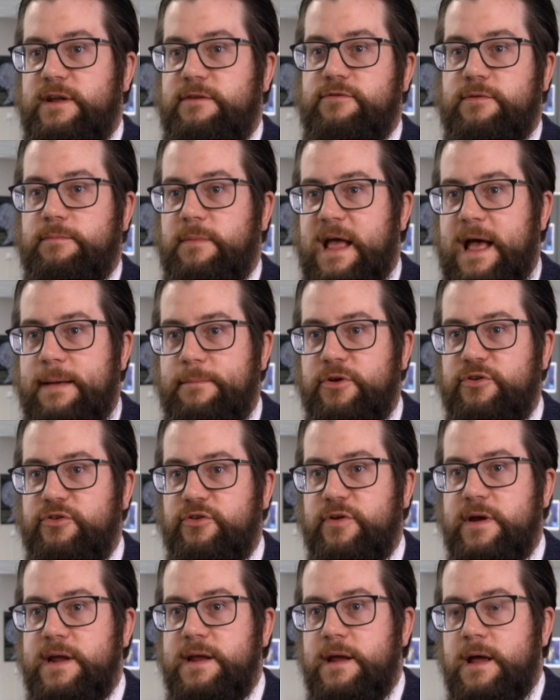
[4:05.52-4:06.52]
from
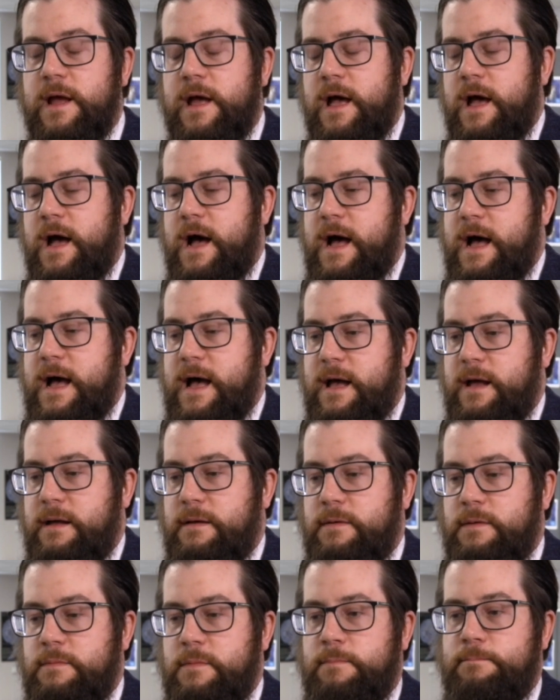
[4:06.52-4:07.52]
chemistry,
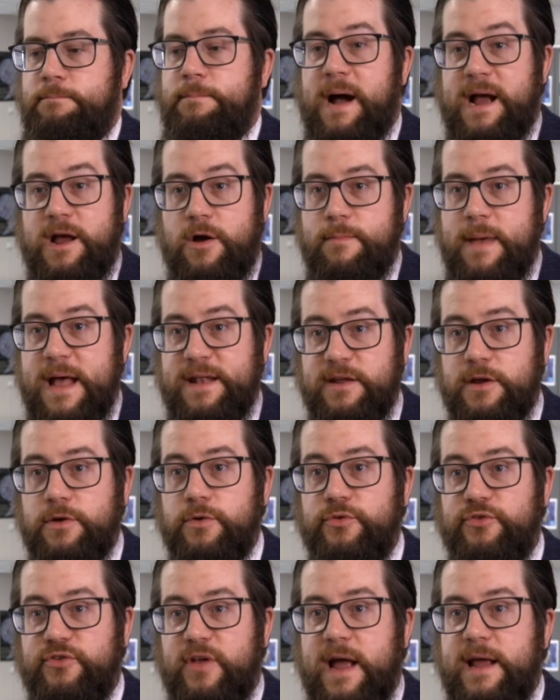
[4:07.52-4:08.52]
biomedical
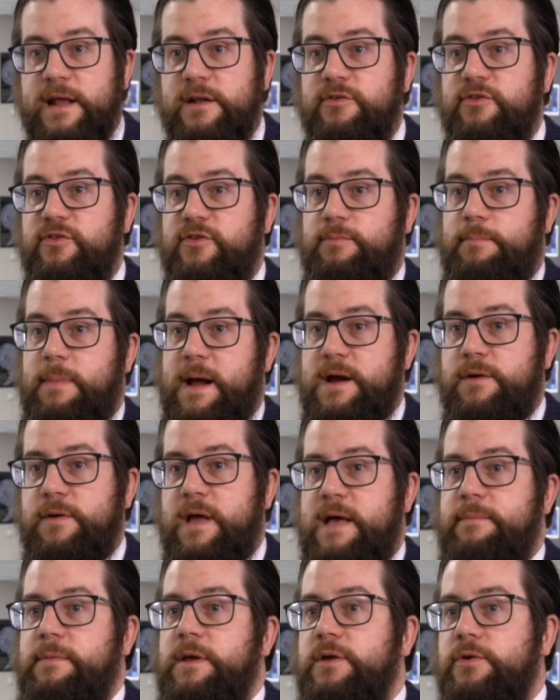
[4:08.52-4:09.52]
science,
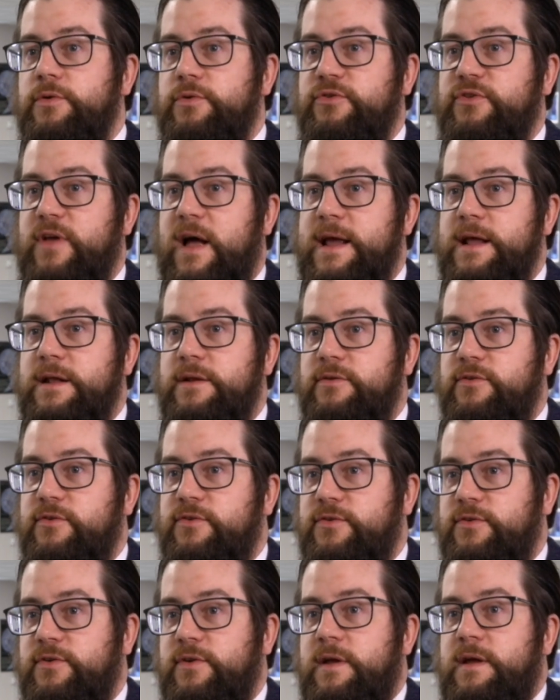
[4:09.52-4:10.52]
biochemical
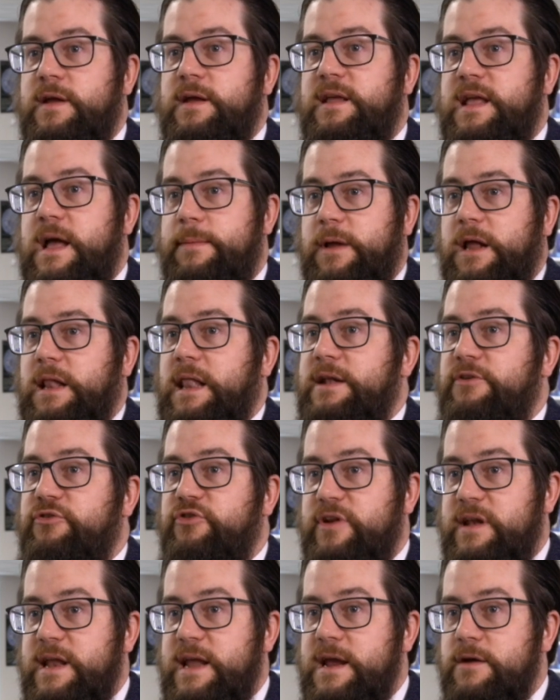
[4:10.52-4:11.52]
science, chemical
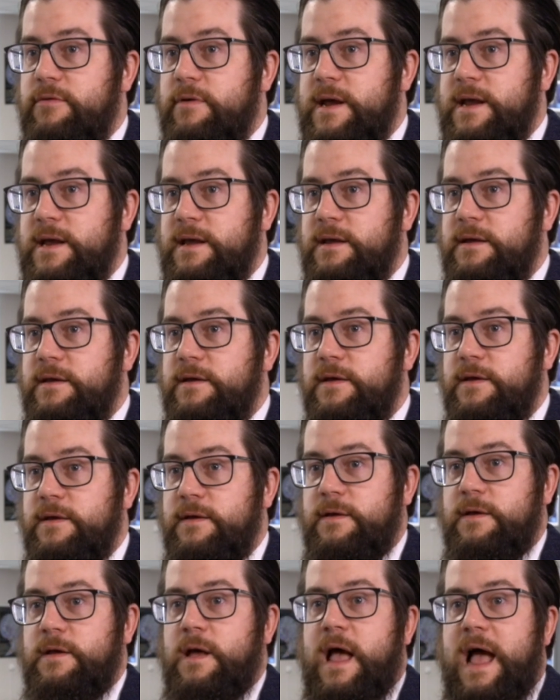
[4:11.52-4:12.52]
engineering,
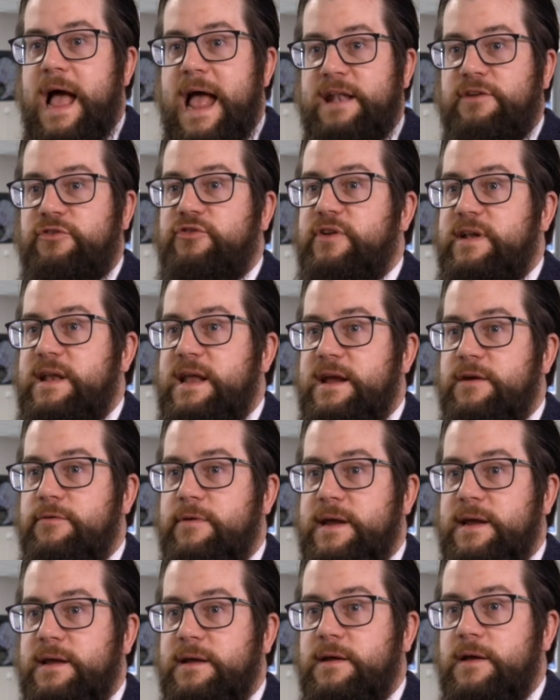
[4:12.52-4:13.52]

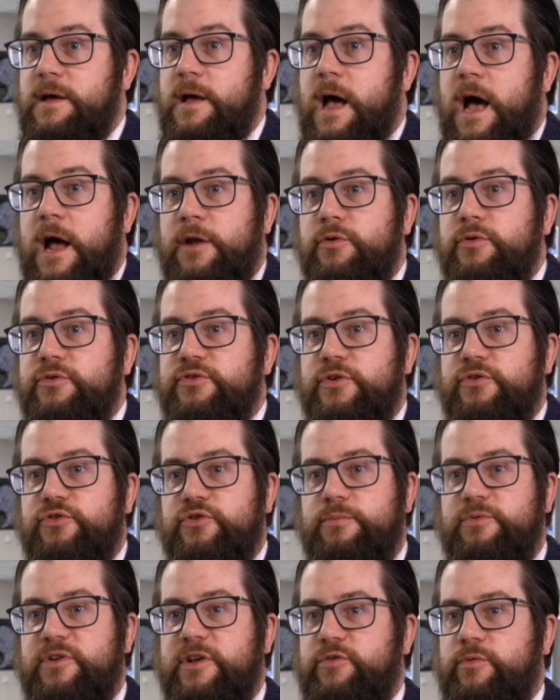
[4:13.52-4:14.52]
and also
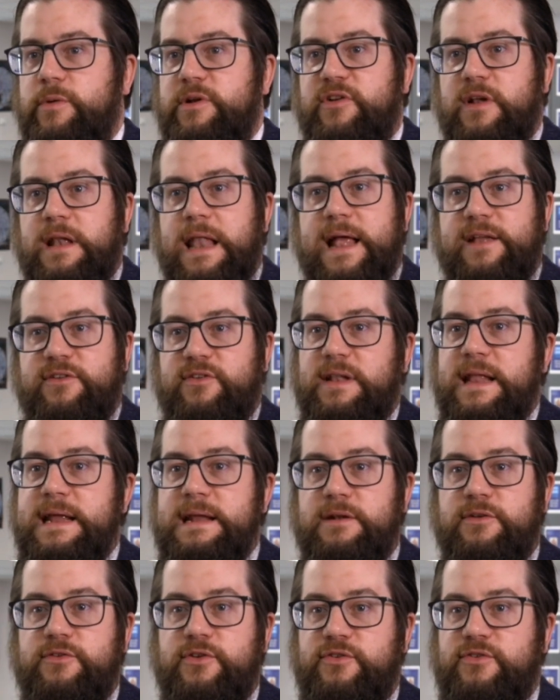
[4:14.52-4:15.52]
subjects which are less
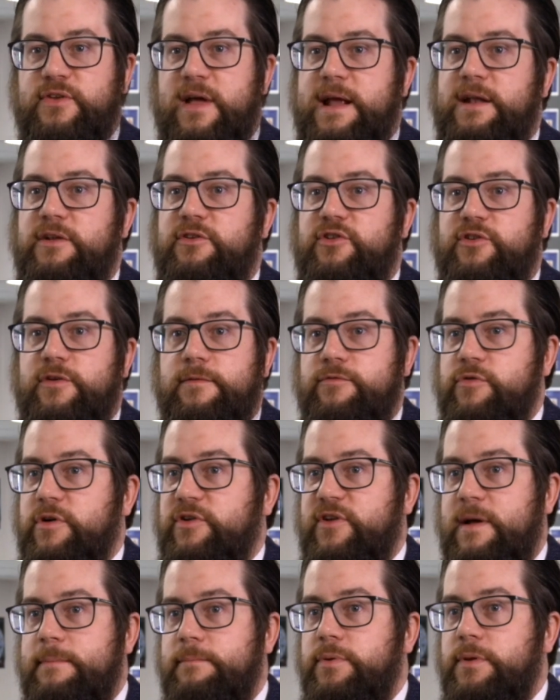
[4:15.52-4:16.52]
linked to science. So for
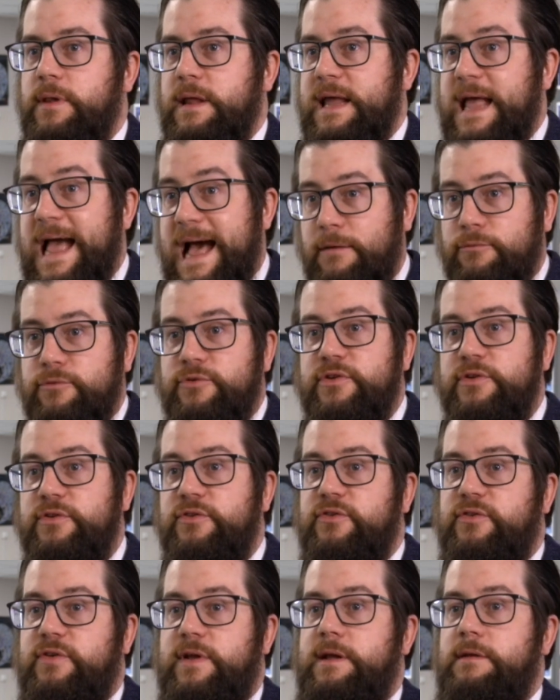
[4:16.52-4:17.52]
example,
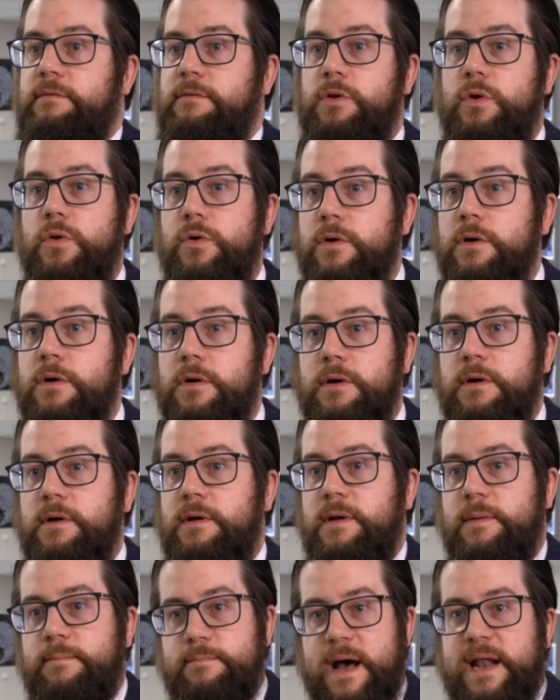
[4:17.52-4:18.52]
accountancy, law,
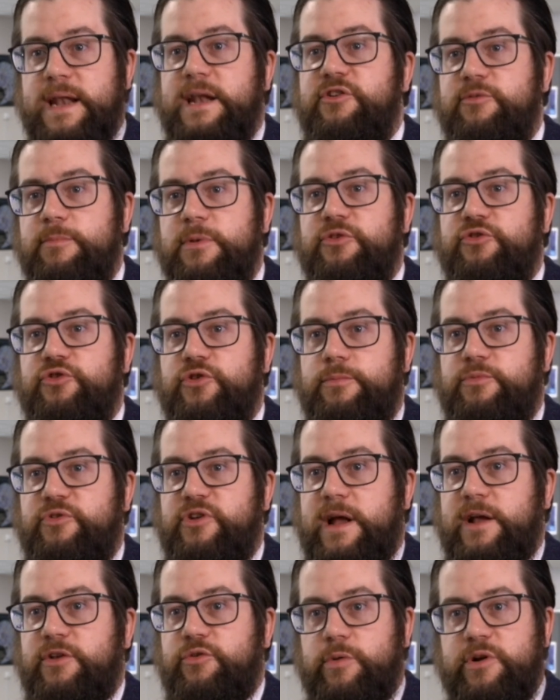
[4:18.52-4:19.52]
management
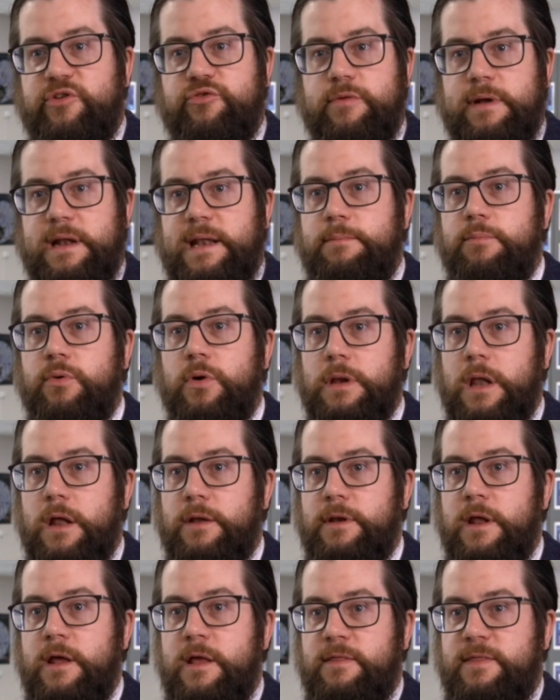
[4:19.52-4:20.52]
subjects which really pull on
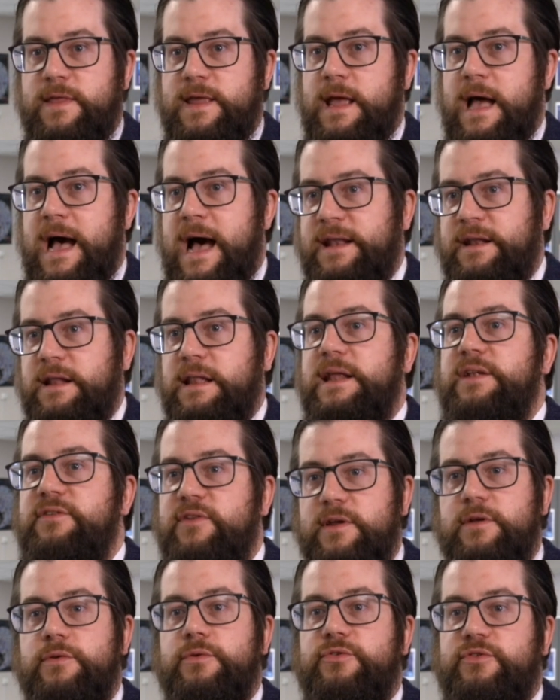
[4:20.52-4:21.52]
the
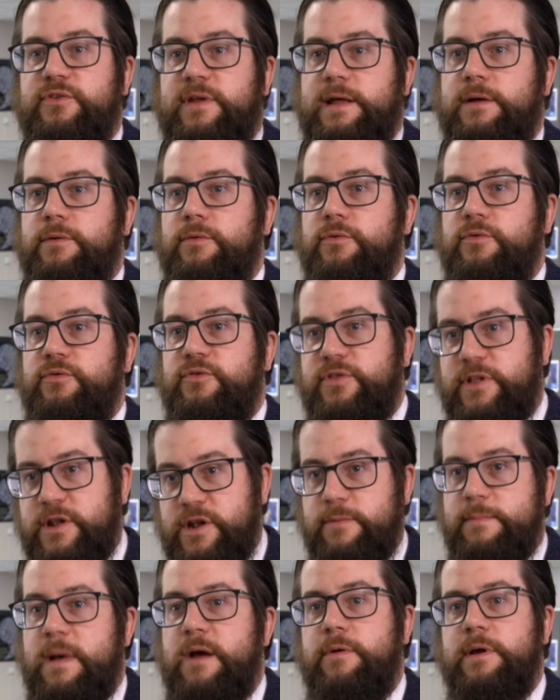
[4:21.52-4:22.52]
analytical skills, the
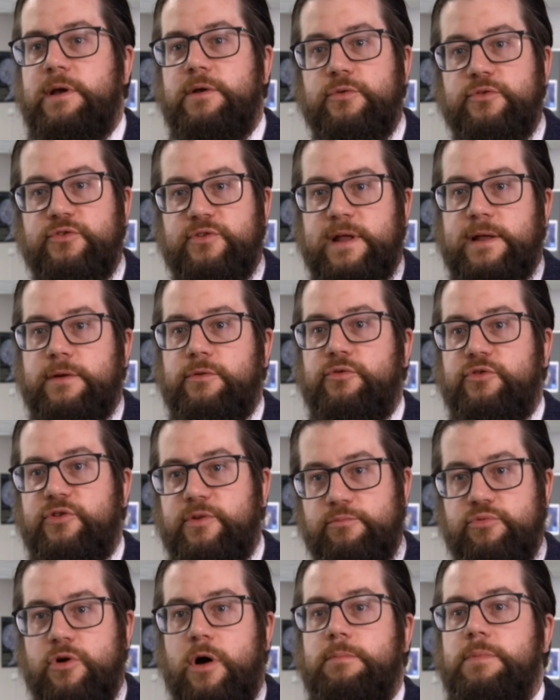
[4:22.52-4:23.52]
numerical skills, the
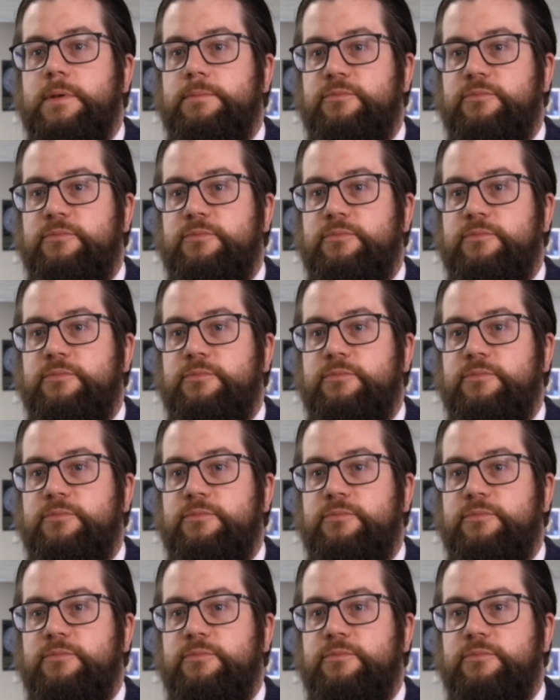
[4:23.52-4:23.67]
problem